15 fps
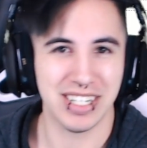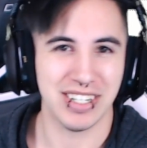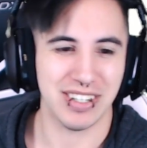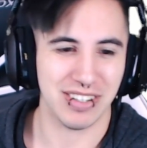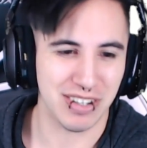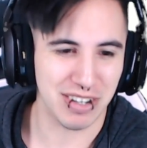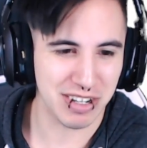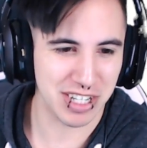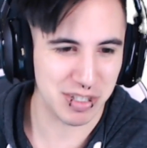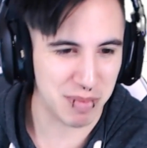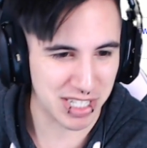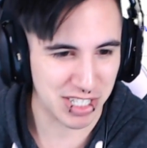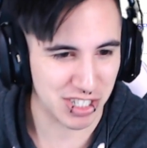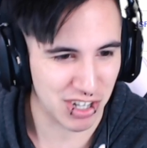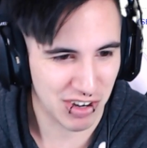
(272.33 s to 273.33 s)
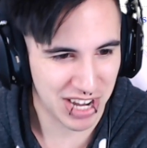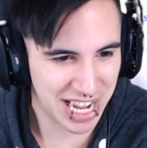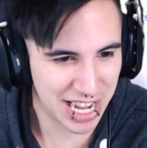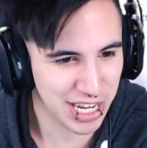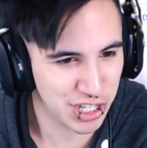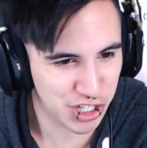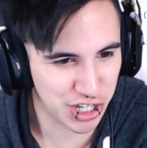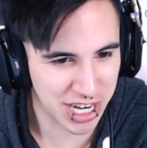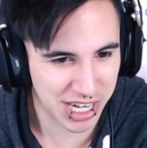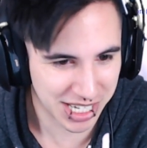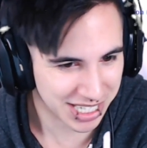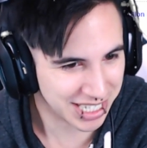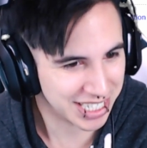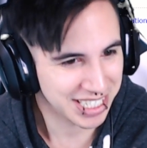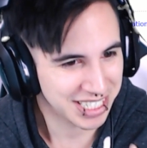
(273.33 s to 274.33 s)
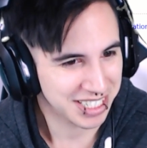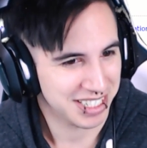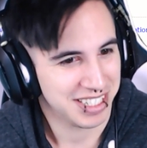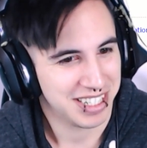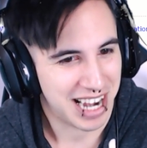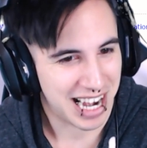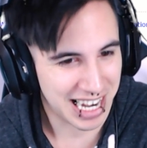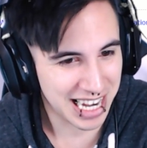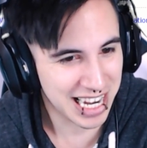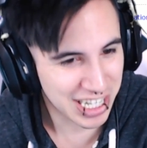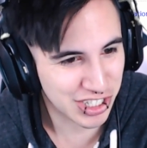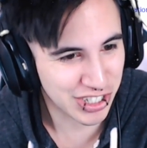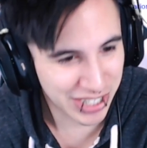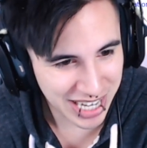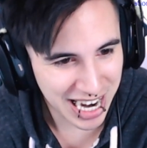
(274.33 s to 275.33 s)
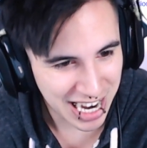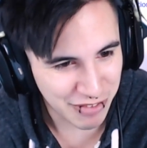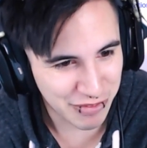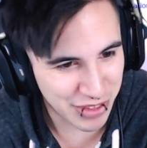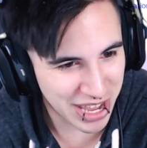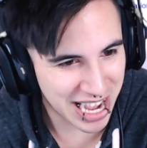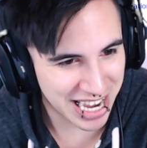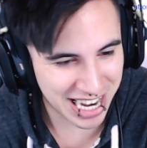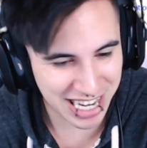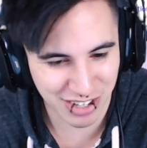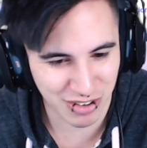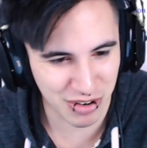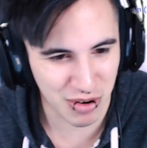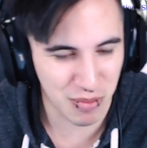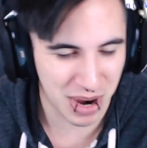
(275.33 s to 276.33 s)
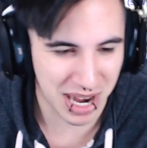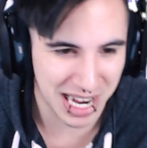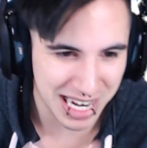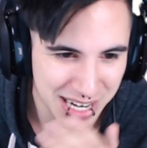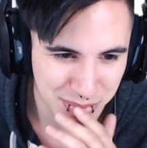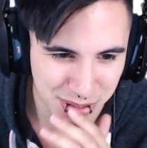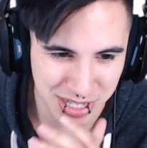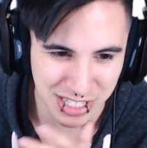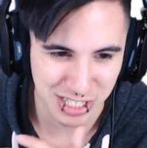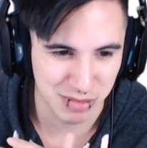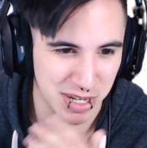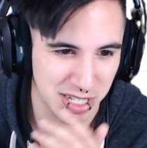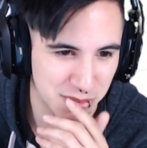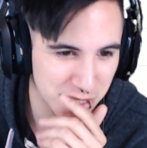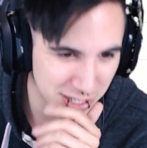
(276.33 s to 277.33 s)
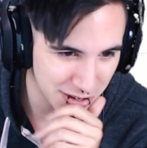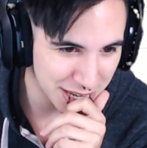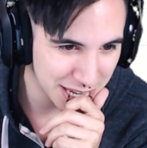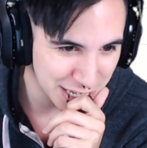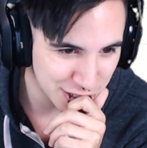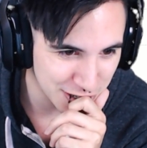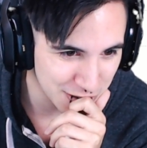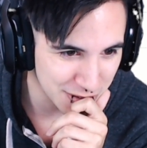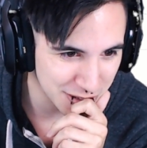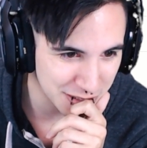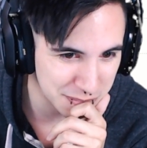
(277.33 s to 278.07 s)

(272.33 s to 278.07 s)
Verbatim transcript: Oh, it just makes you start itching. I actually have that. I don't know why, but it just makes me start itching really